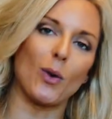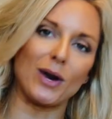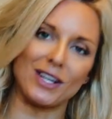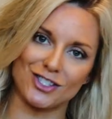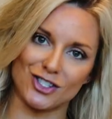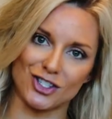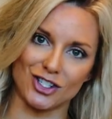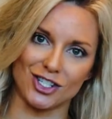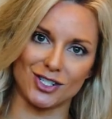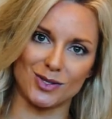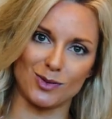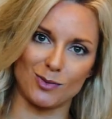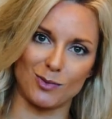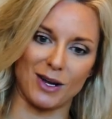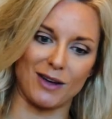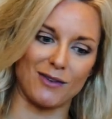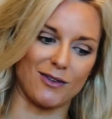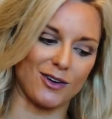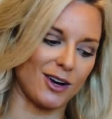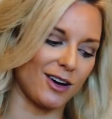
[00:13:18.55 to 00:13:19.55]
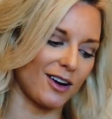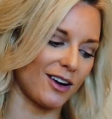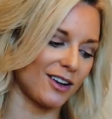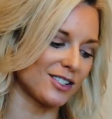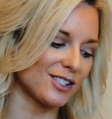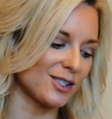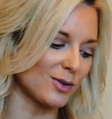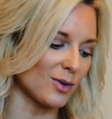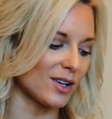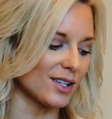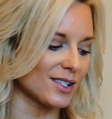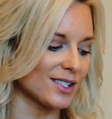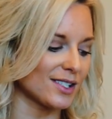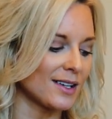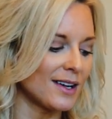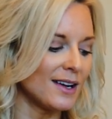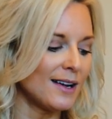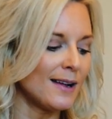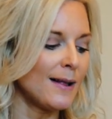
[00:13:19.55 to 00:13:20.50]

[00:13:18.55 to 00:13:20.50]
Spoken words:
Oysters would be a very good source.